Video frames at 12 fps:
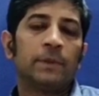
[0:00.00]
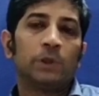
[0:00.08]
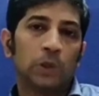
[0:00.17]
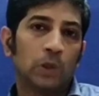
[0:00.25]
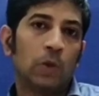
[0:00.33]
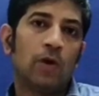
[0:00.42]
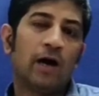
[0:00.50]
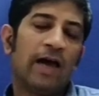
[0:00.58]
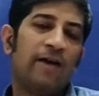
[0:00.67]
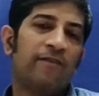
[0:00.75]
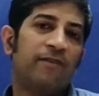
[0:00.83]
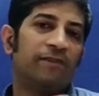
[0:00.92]
So I
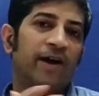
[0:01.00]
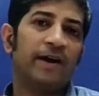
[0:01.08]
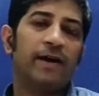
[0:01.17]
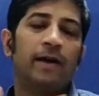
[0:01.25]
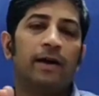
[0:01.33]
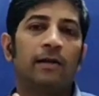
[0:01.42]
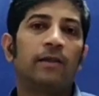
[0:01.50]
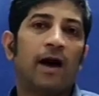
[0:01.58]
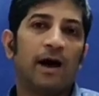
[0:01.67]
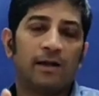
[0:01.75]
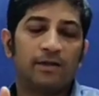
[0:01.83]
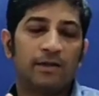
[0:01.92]
have divided the
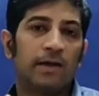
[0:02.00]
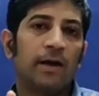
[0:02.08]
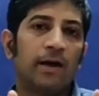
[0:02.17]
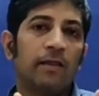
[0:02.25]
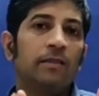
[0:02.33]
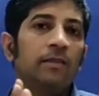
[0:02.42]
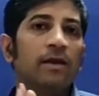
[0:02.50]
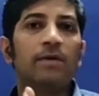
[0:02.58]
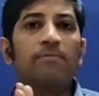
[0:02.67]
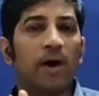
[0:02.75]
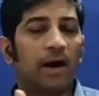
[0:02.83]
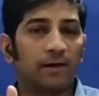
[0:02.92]
answer in 3
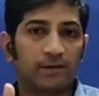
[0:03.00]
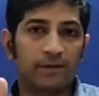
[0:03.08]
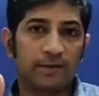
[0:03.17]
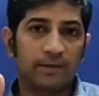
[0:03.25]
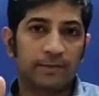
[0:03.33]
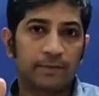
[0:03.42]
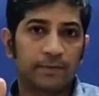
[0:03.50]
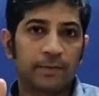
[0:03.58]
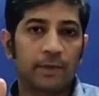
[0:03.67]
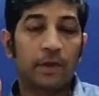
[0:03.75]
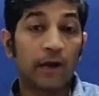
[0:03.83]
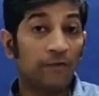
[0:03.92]
parts.
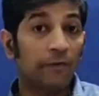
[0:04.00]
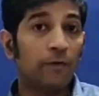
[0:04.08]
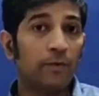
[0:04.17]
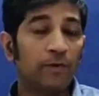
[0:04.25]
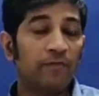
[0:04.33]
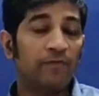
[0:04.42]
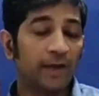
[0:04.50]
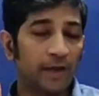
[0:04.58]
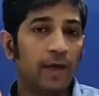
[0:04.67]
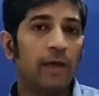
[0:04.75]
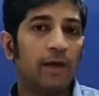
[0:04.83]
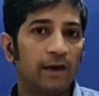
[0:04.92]
You have to be
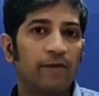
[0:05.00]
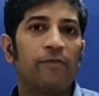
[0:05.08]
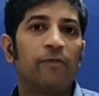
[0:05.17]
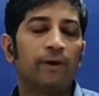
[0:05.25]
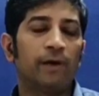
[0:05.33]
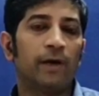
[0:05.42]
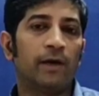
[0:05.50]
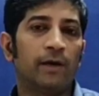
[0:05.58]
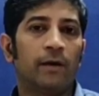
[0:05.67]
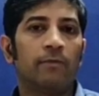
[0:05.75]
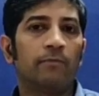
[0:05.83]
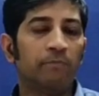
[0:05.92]
very careful
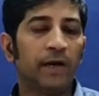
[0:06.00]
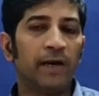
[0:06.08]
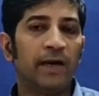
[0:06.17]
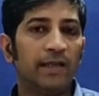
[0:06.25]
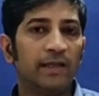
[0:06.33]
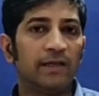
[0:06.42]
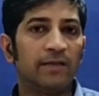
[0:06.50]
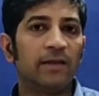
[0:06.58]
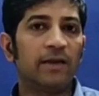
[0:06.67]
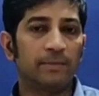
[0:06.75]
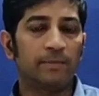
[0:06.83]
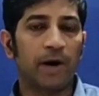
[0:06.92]
in building these
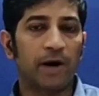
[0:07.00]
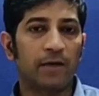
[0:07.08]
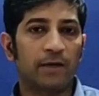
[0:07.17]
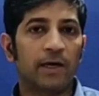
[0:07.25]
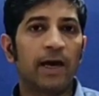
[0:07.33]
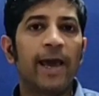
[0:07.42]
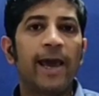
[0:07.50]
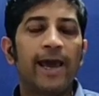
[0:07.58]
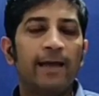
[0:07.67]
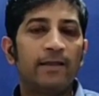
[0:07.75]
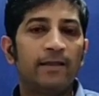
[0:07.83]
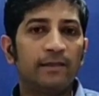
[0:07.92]
3 parts.
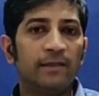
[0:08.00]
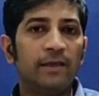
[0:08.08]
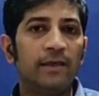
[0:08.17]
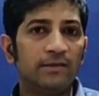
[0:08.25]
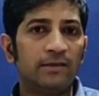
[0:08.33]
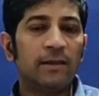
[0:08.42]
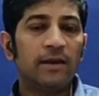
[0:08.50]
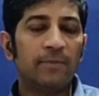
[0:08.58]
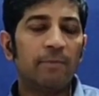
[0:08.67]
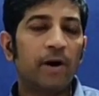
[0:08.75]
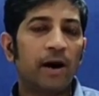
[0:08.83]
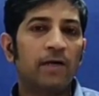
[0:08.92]
And these 3
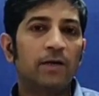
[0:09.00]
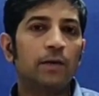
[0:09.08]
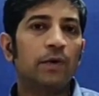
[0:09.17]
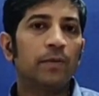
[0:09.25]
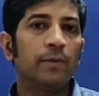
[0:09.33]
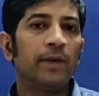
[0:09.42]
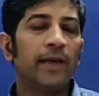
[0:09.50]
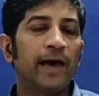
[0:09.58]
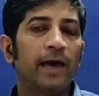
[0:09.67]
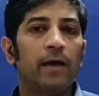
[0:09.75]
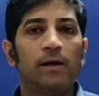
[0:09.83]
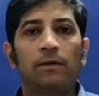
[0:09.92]
parts will be
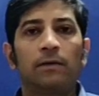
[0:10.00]
like